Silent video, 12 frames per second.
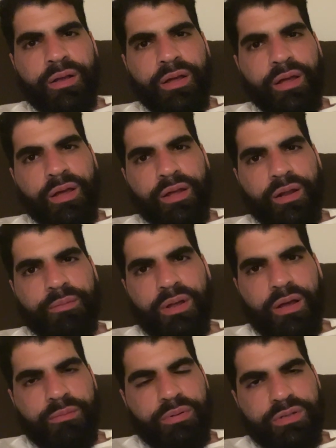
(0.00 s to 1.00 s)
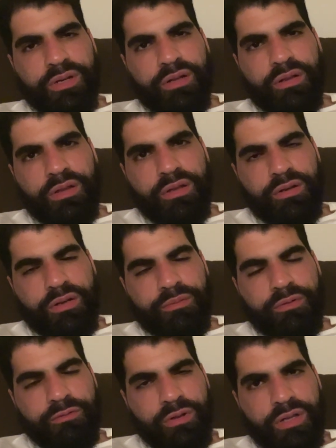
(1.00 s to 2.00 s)
and I'm not particularly
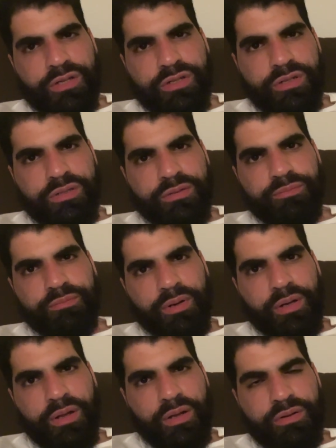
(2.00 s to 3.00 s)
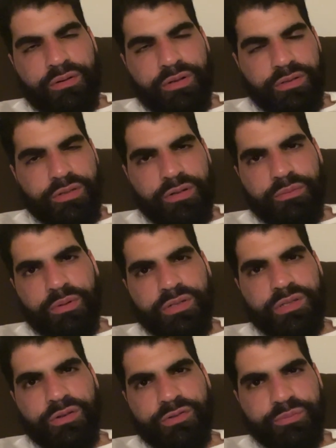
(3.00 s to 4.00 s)
religious, but I do consider
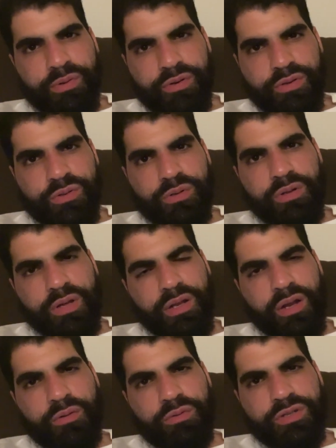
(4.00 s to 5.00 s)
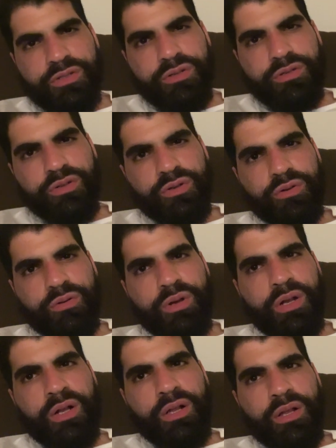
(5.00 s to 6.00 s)
myself spiritual, and I wish to
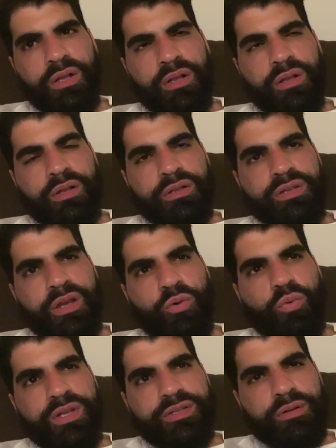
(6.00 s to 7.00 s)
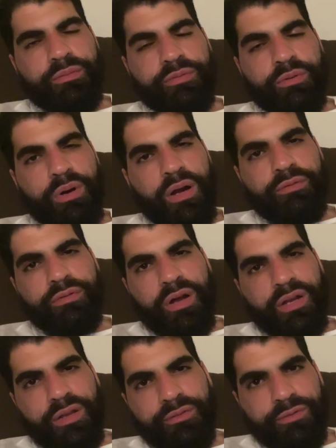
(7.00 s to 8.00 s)
take wisdom for wherever
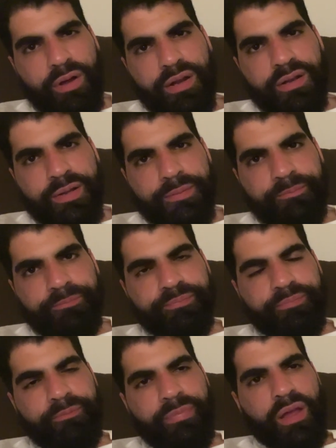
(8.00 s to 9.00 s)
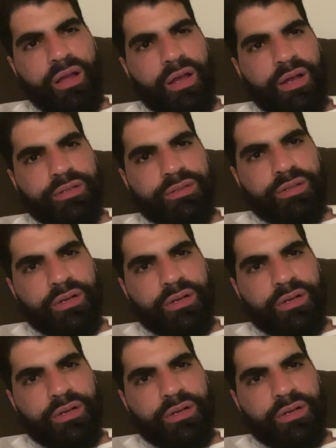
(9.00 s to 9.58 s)
I can find it, and